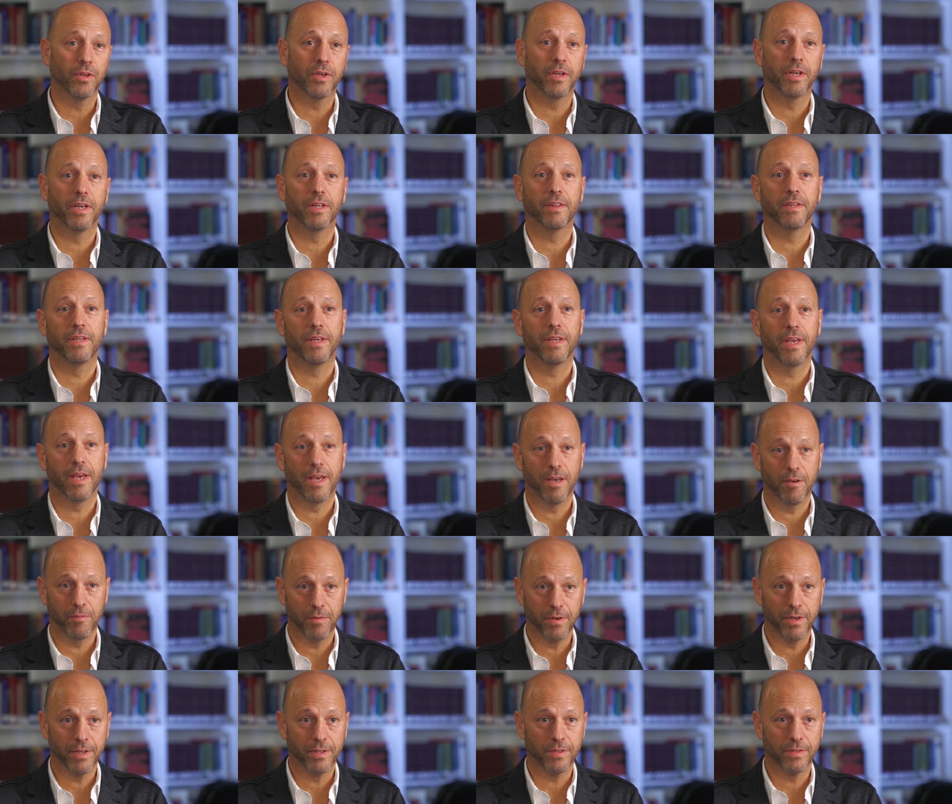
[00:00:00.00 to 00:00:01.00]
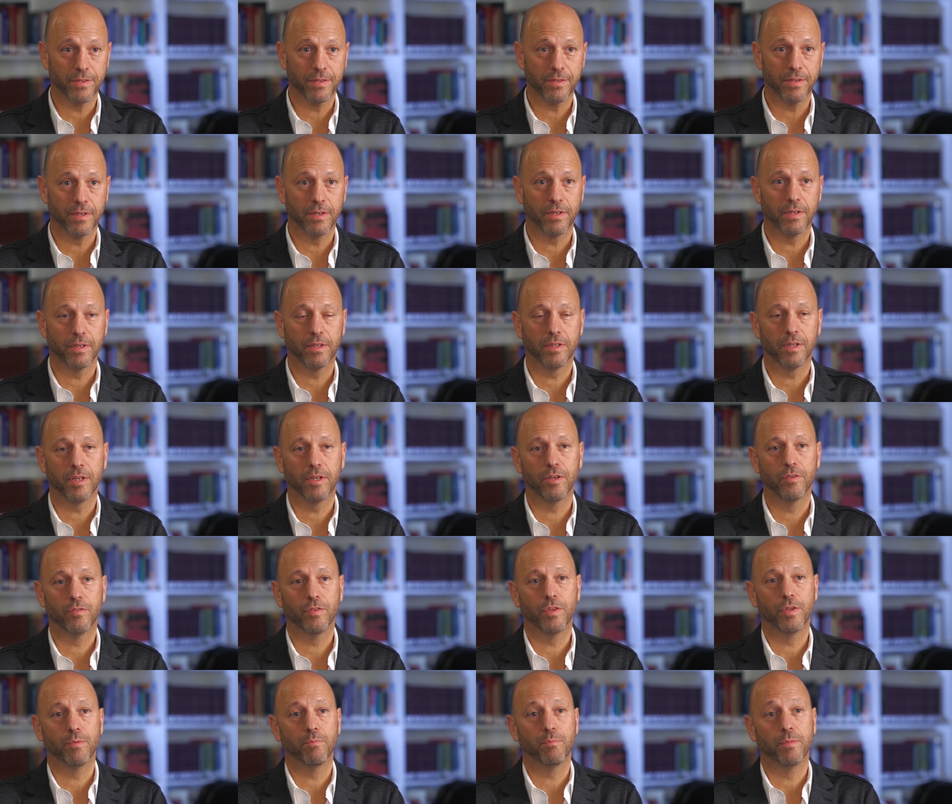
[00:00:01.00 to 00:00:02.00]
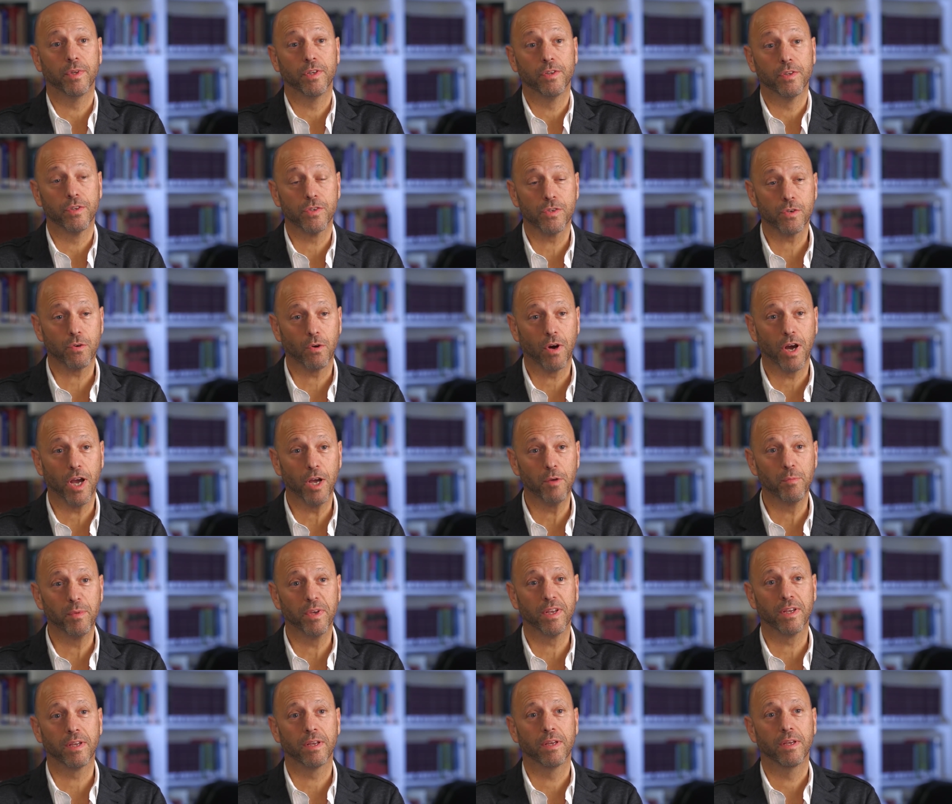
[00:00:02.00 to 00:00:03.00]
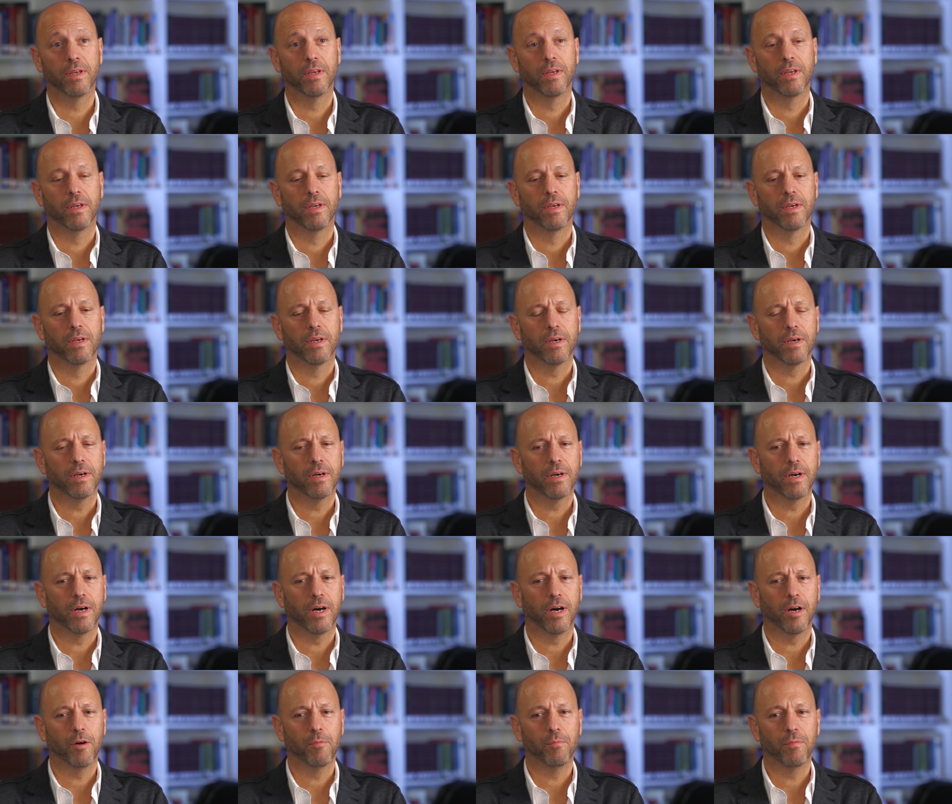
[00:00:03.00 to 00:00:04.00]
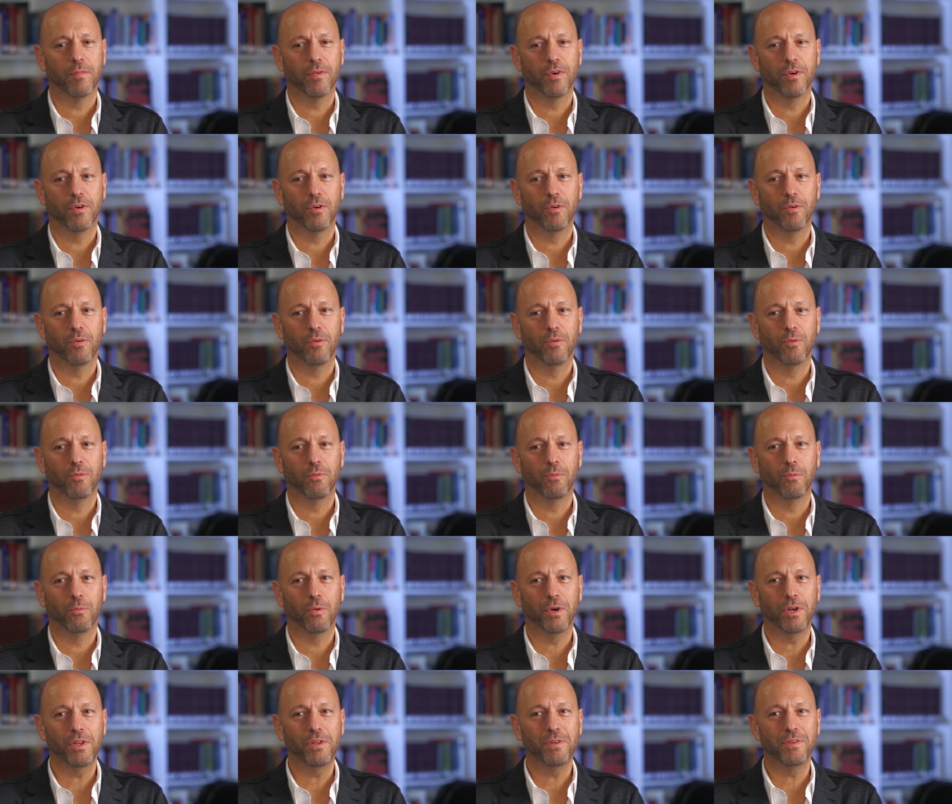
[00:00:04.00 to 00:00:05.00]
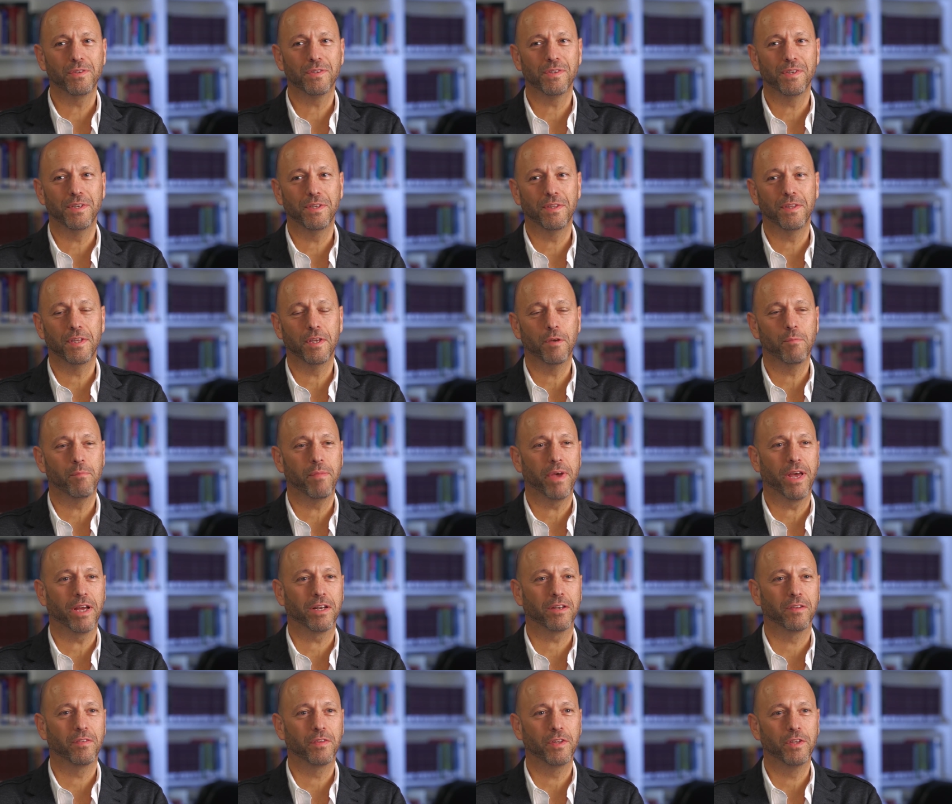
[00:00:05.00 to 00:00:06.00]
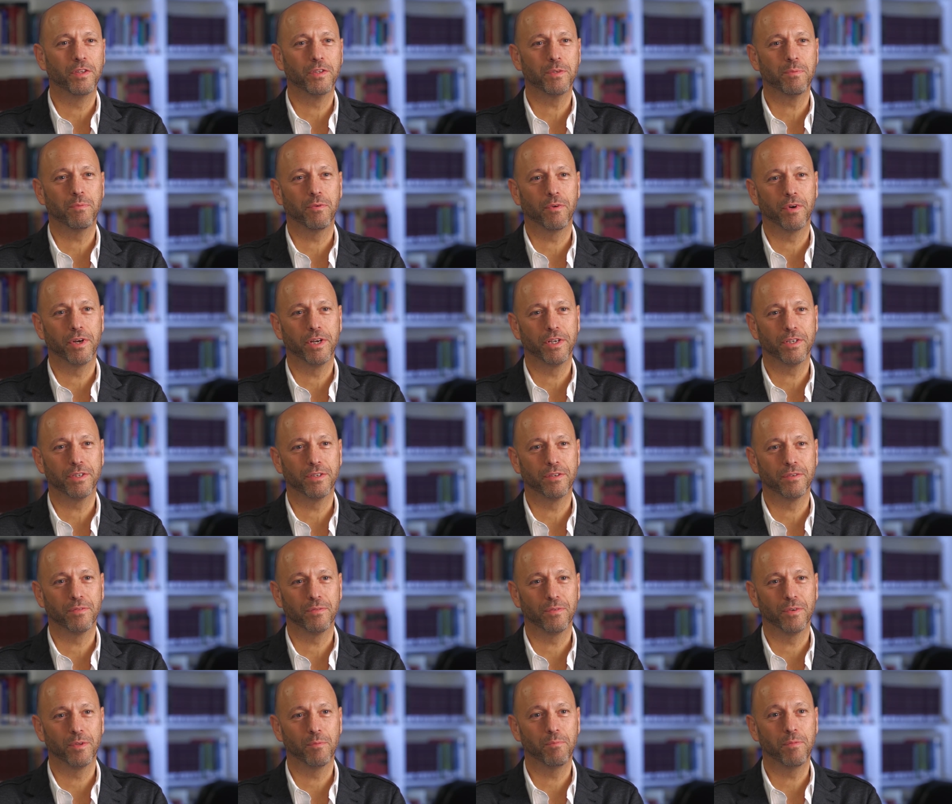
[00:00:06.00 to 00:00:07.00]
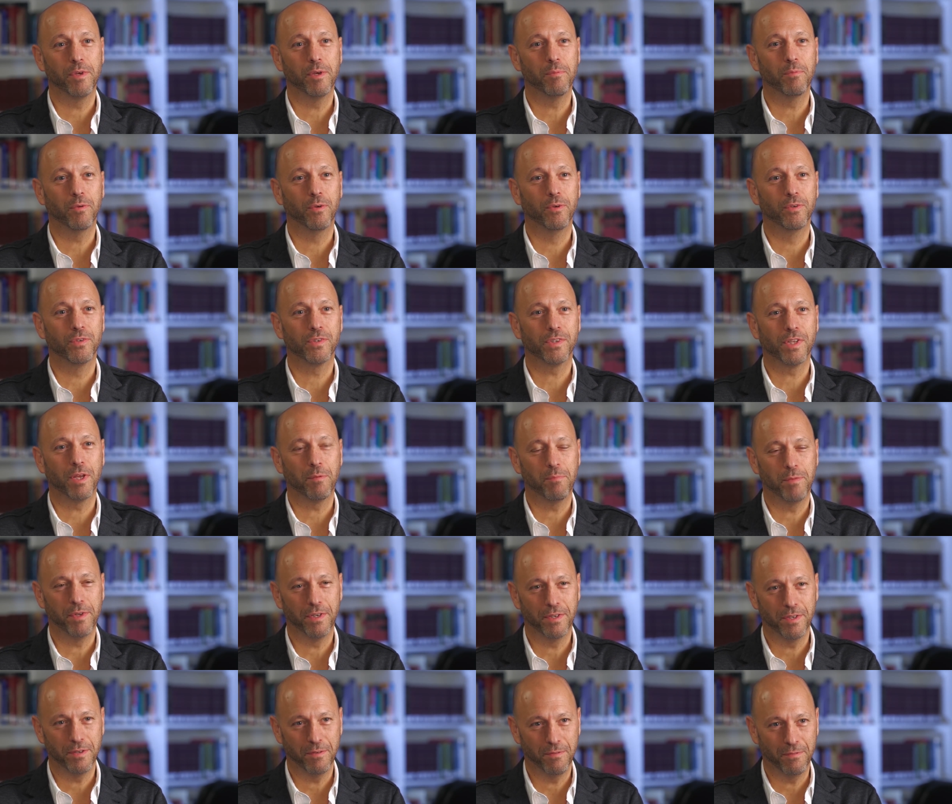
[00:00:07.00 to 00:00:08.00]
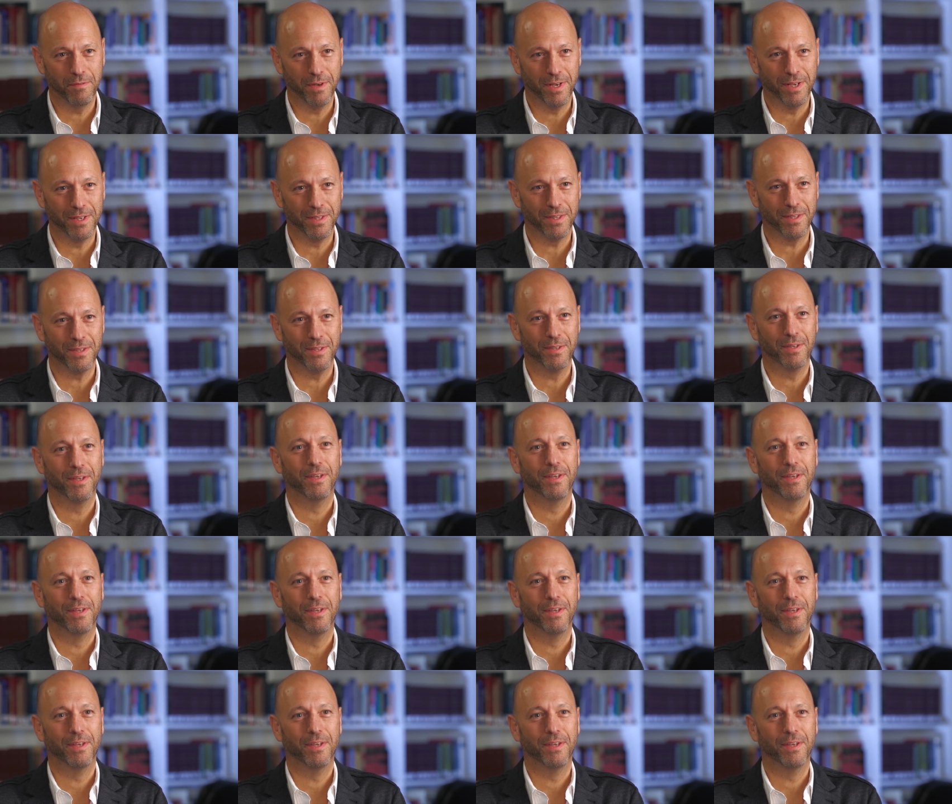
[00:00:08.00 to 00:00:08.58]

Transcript: and looking at the evidence that, that you've been describing, um, what do you see the impact of the inspiration for the people who step into faith?